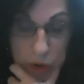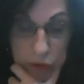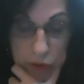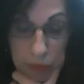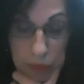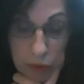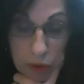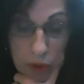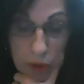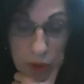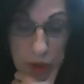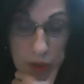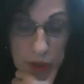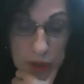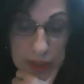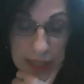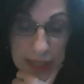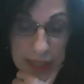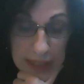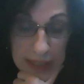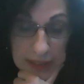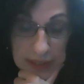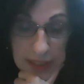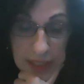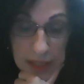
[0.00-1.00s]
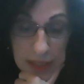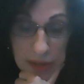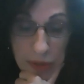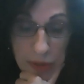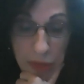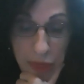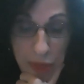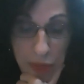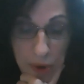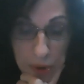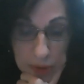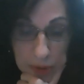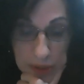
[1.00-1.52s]
From the
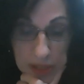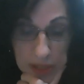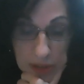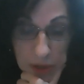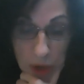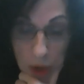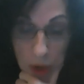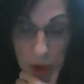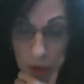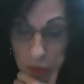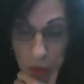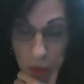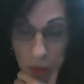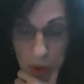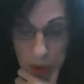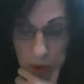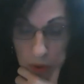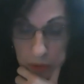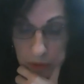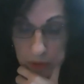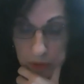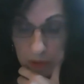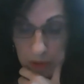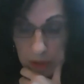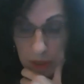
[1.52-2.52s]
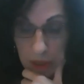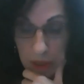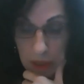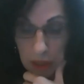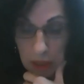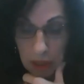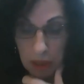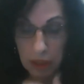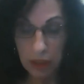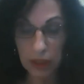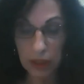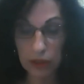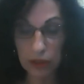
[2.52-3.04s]
1930s onwards,
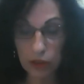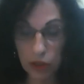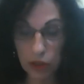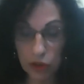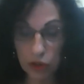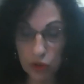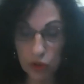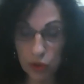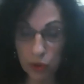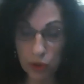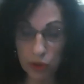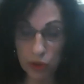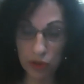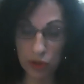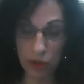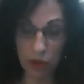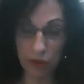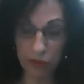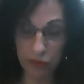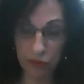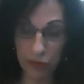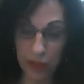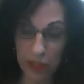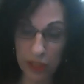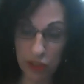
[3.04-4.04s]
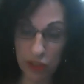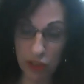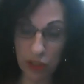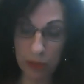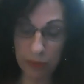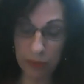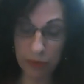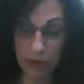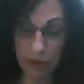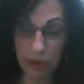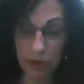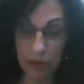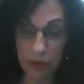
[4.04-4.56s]
the Jews of
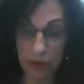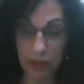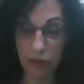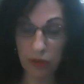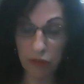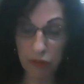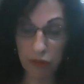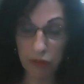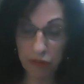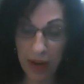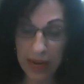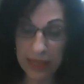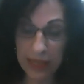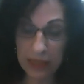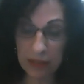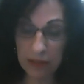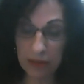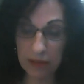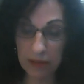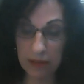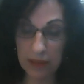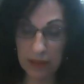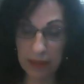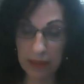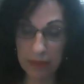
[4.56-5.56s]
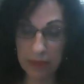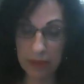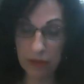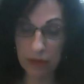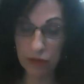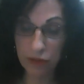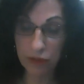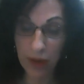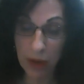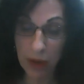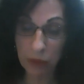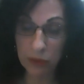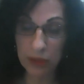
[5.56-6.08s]
Egypt found
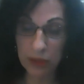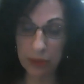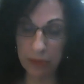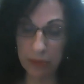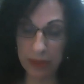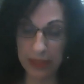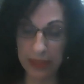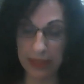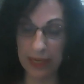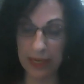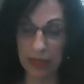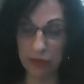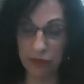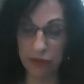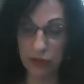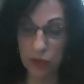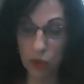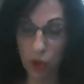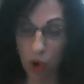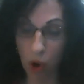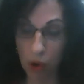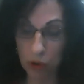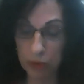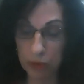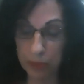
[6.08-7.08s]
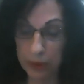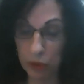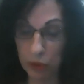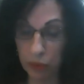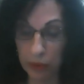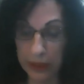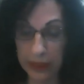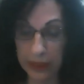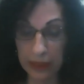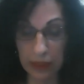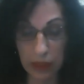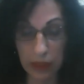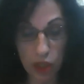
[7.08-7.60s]
themselves caught
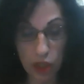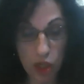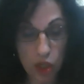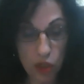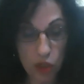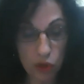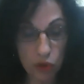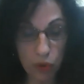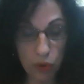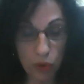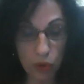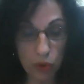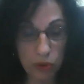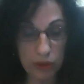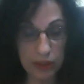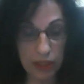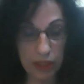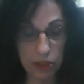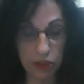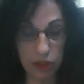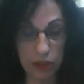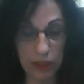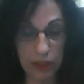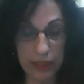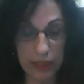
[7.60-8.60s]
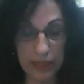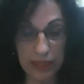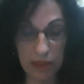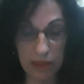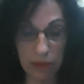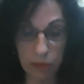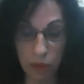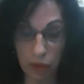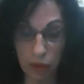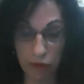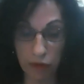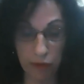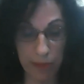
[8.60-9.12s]
between two
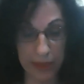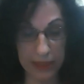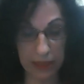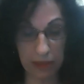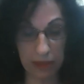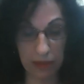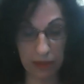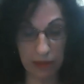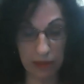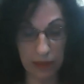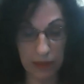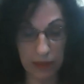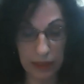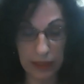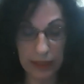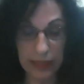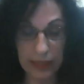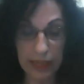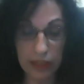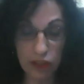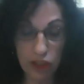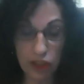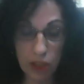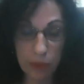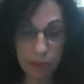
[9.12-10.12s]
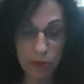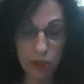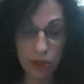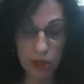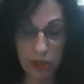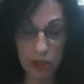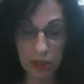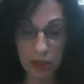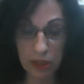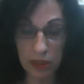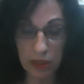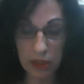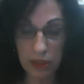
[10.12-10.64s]
nationalist movements,
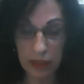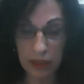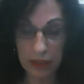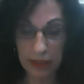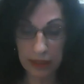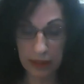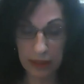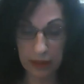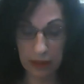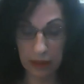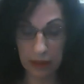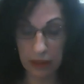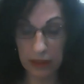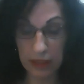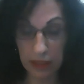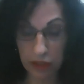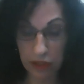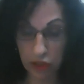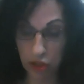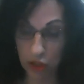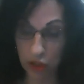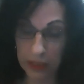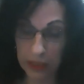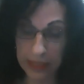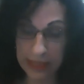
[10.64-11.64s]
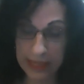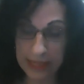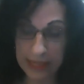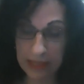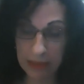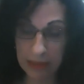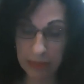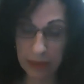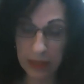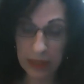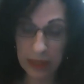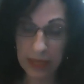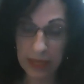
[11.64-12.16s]
Egyptian
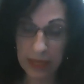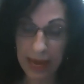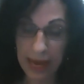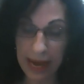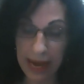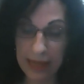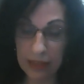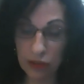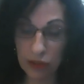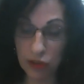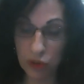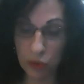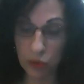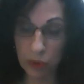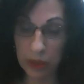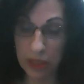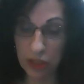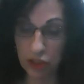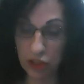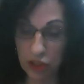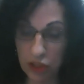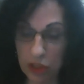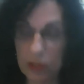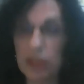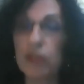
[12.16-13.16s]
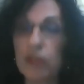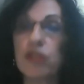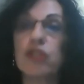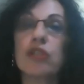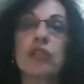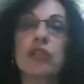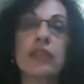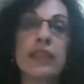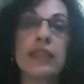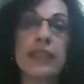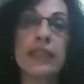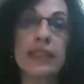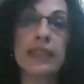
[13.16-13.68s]
nationalism and Jewish
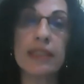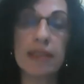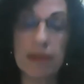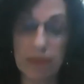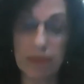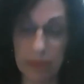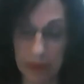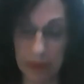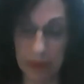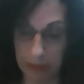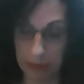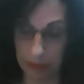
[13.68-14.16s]
nationalism.